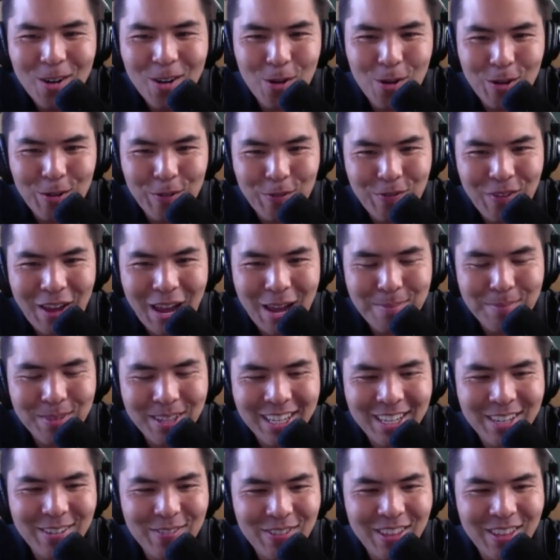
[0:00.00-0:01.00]
or a
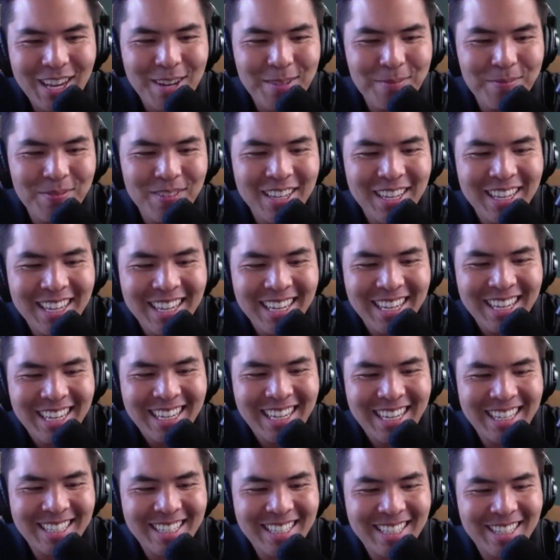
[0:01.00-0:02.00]
family of them
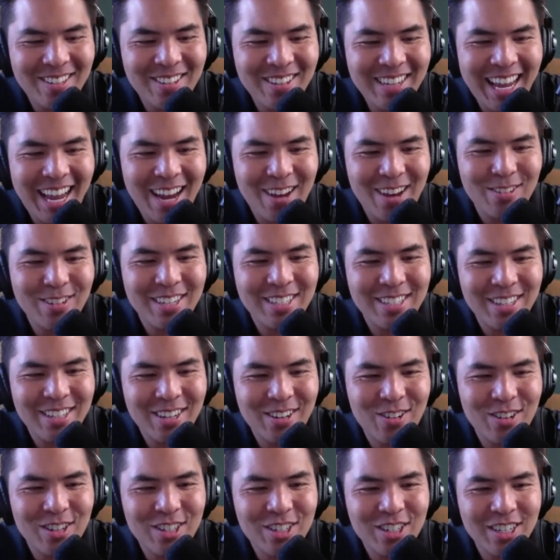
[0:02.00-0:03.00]
can still count as the
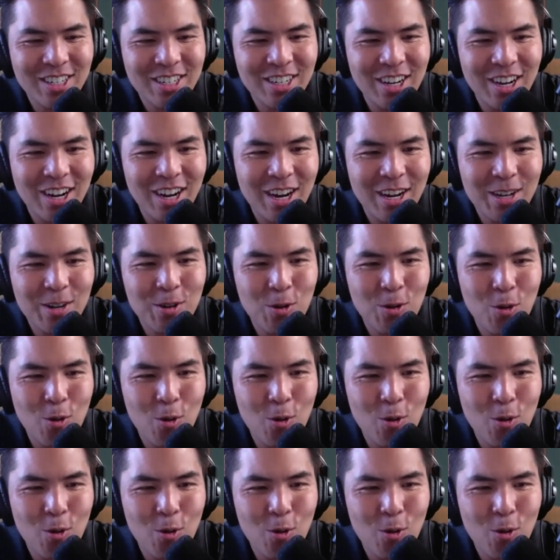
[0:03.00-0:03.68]
Christian God,